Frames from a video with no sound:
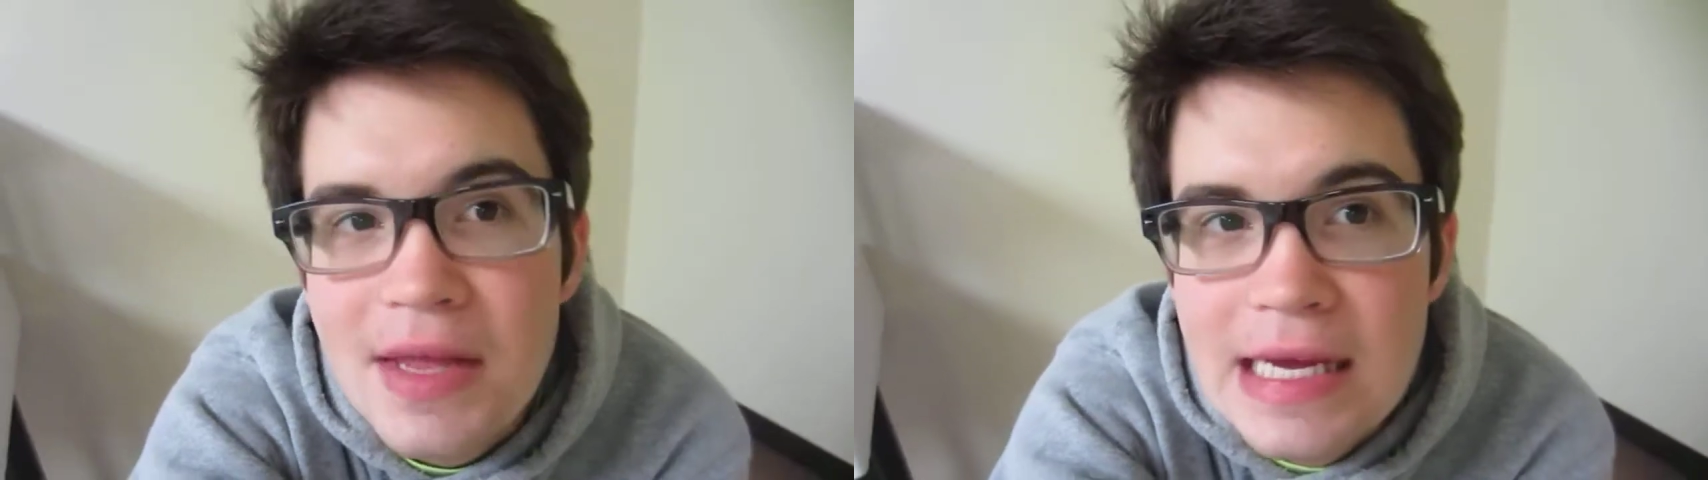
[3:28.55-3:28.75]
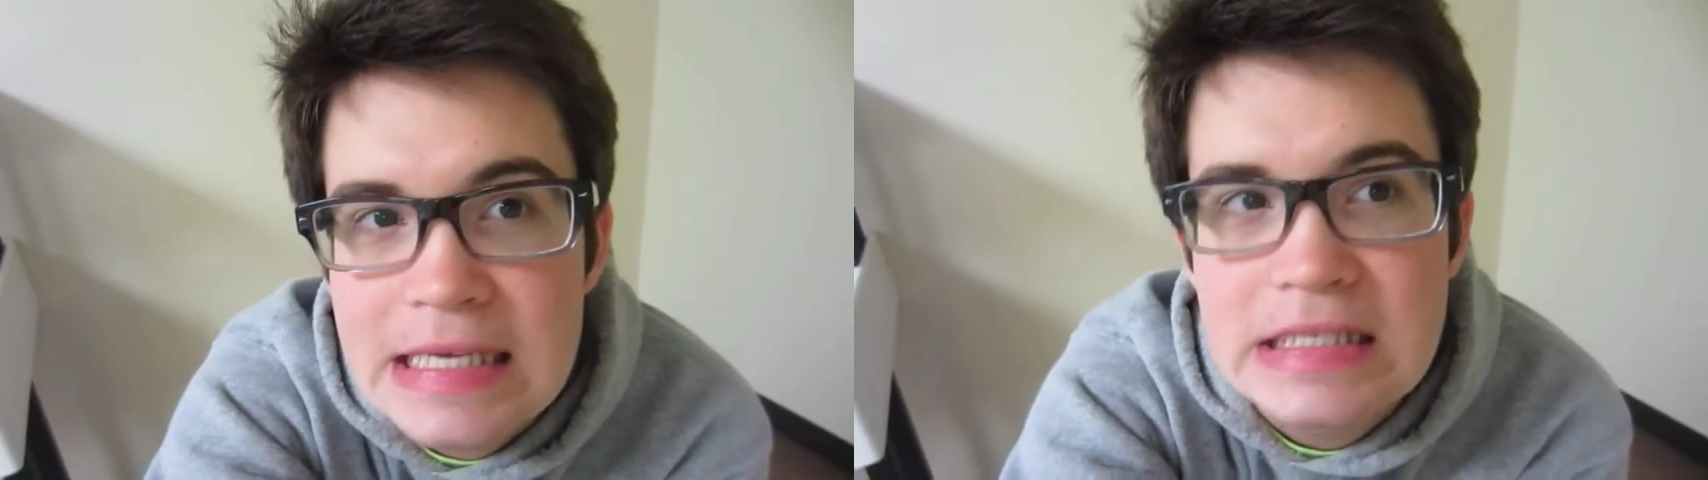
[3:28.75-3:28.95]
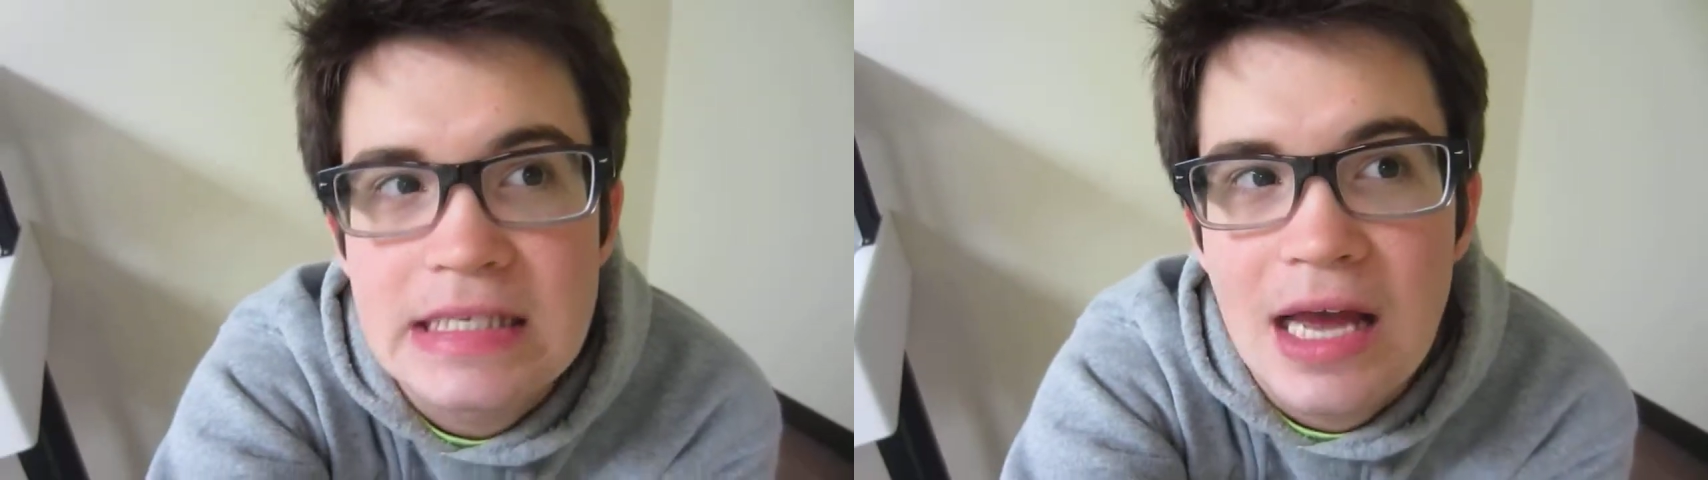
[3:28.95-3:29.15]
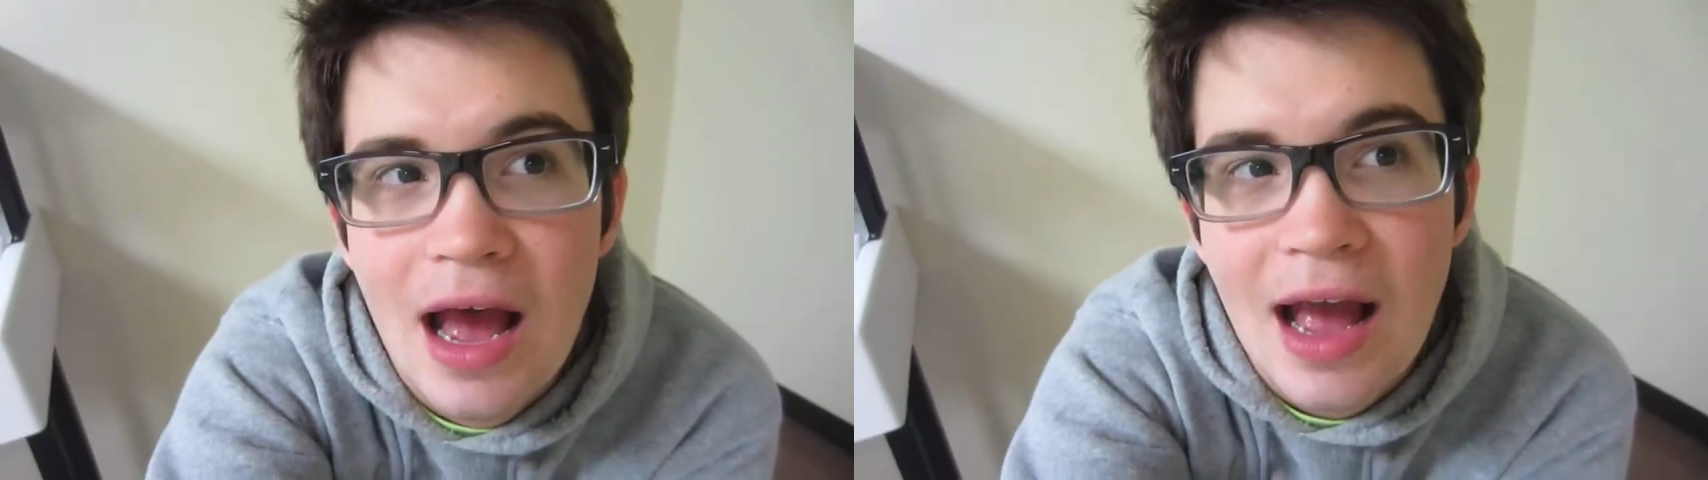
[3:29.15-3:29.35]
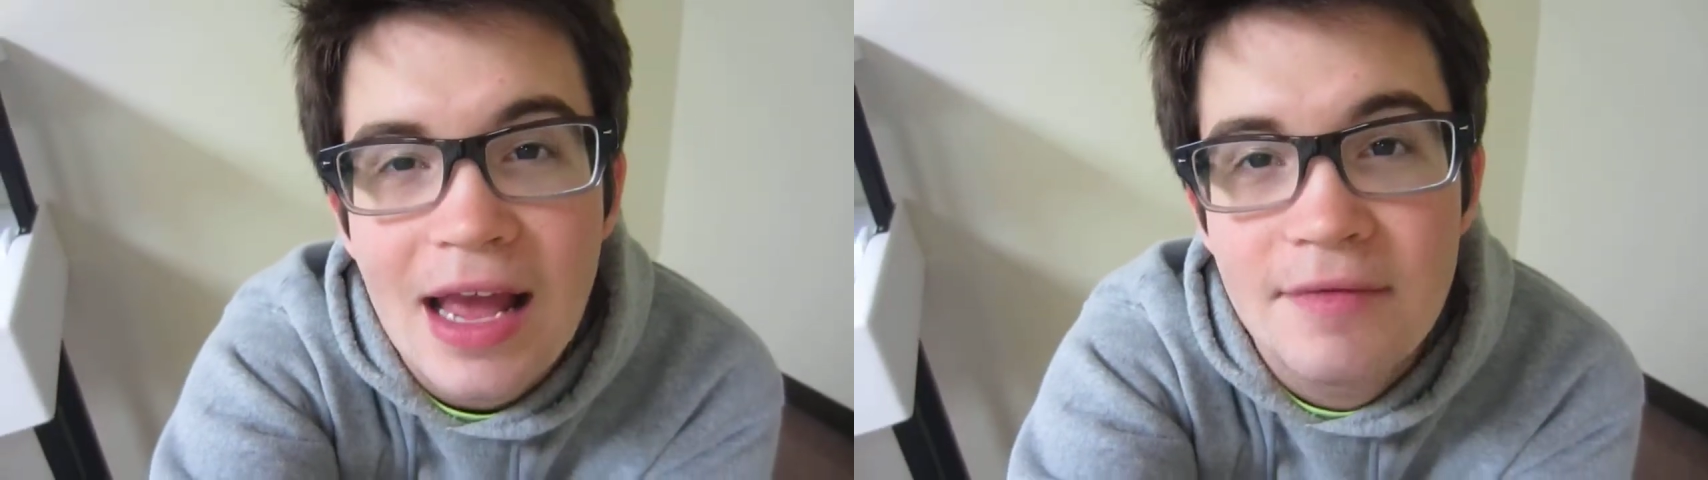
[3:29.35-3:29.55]
is
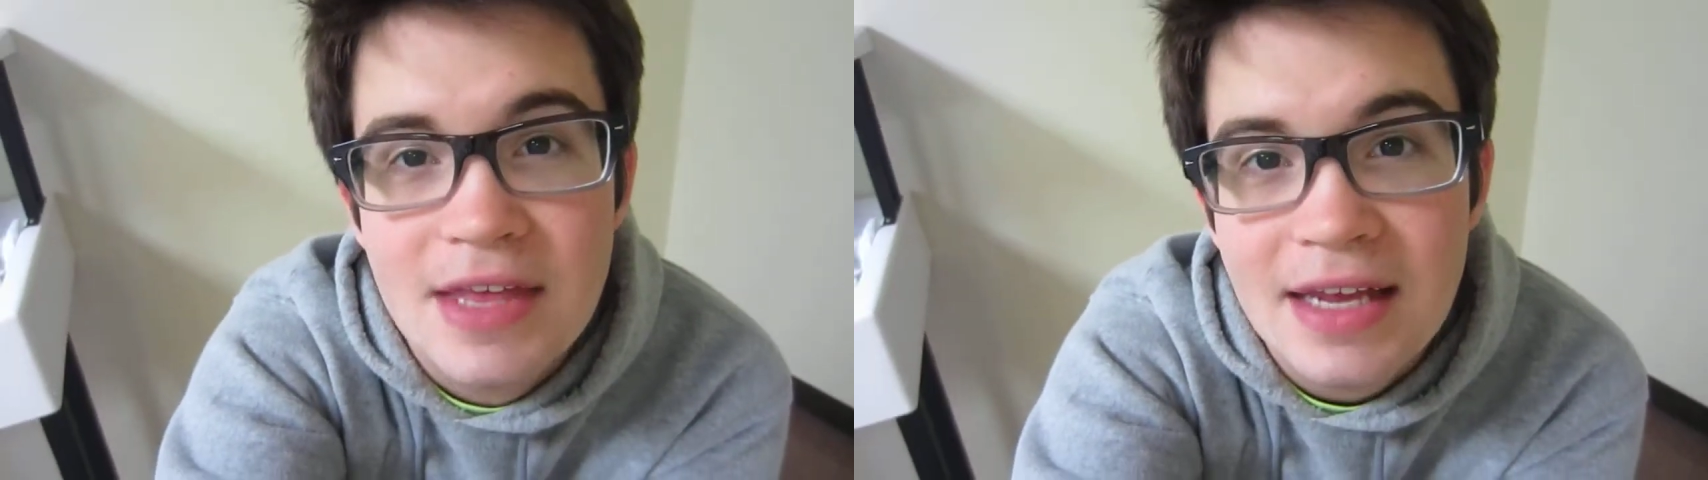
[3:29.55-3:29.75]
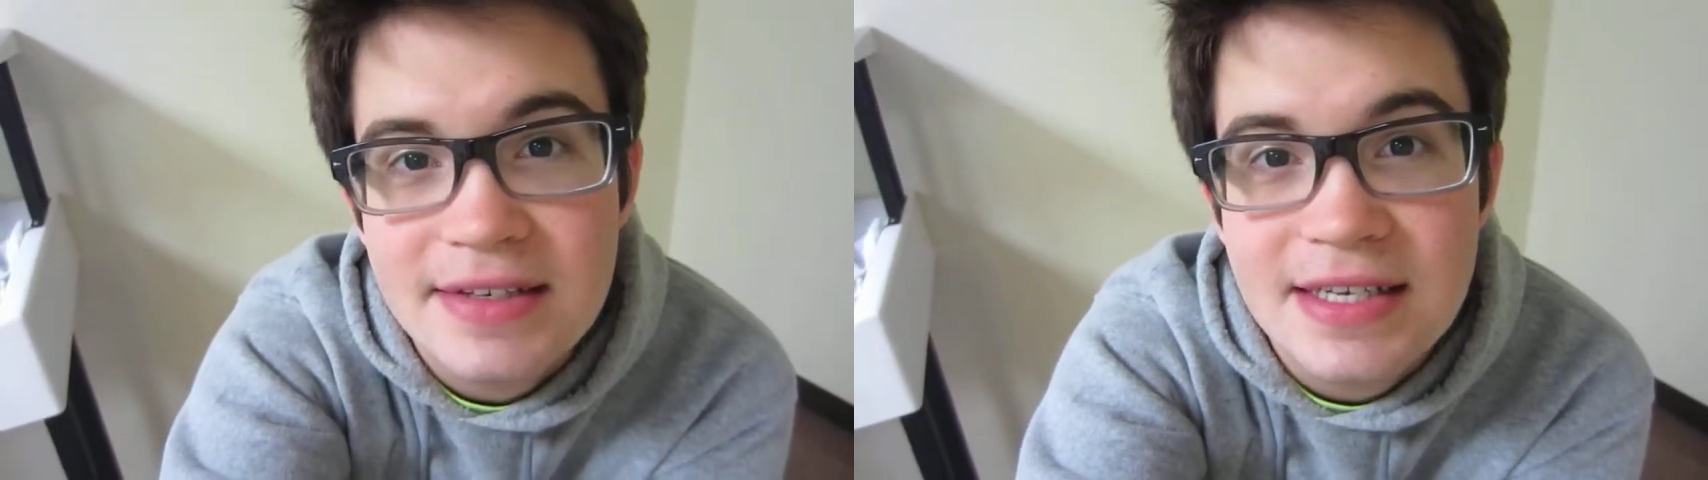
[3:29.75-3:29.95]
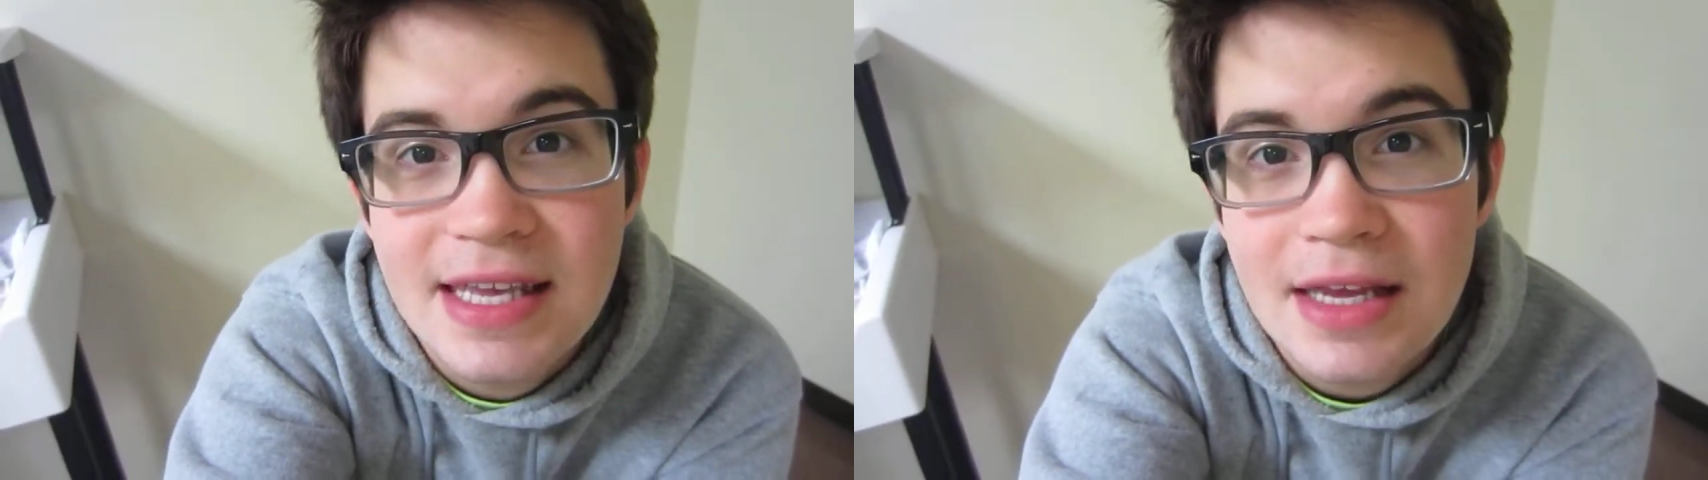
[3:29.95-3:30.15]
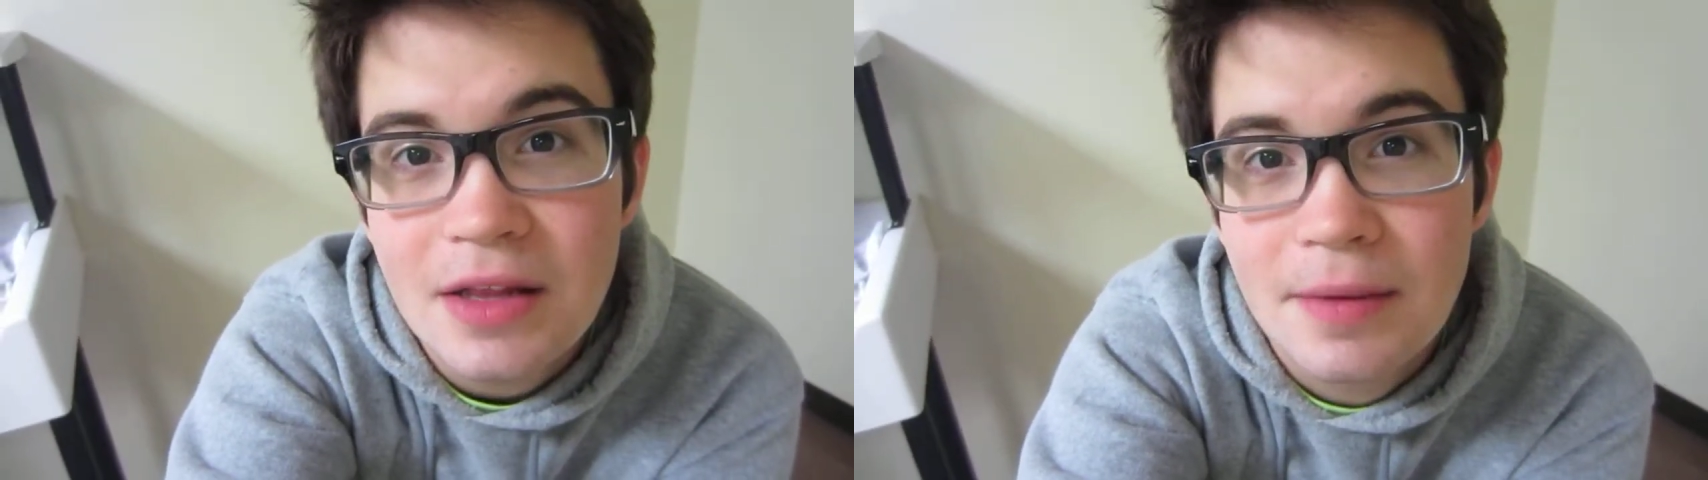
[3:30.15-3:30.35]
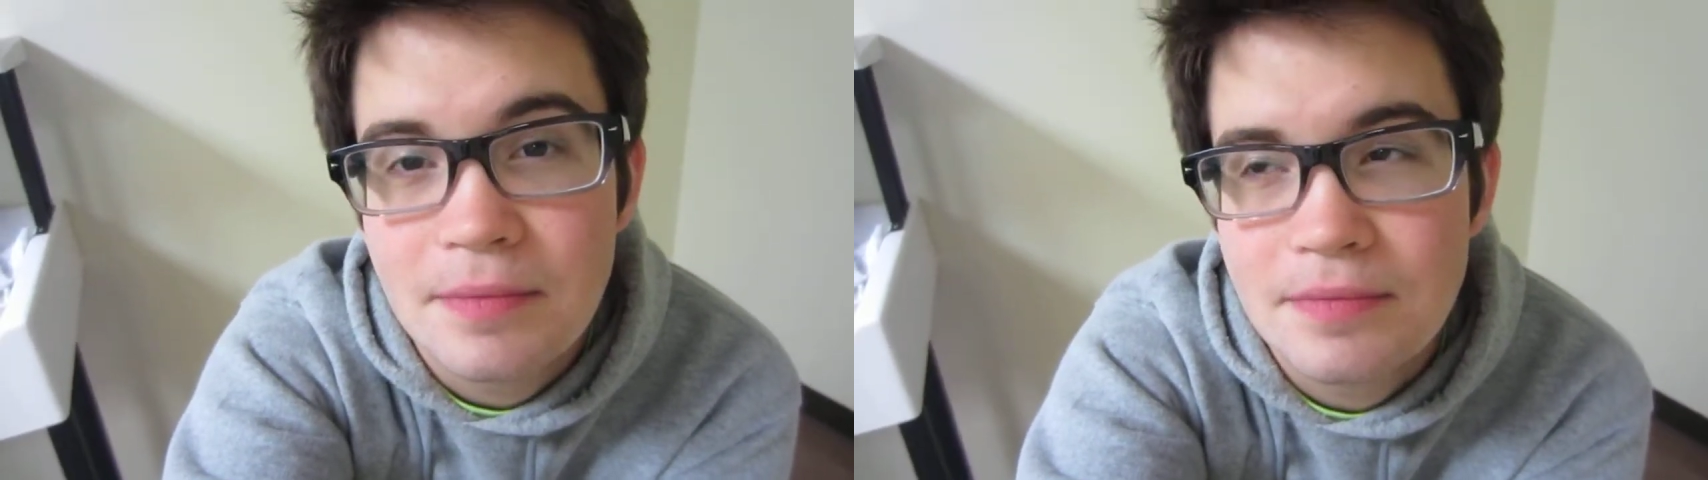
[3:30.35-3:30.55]
I have yet to
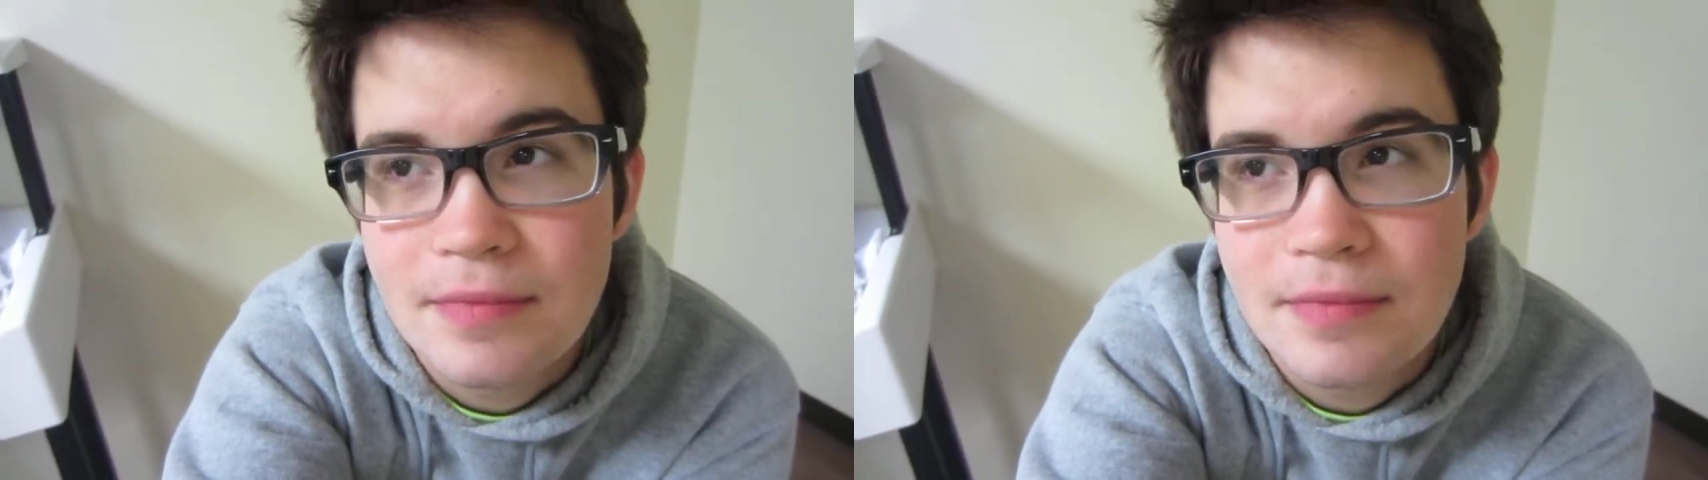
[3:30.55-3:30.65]
kill a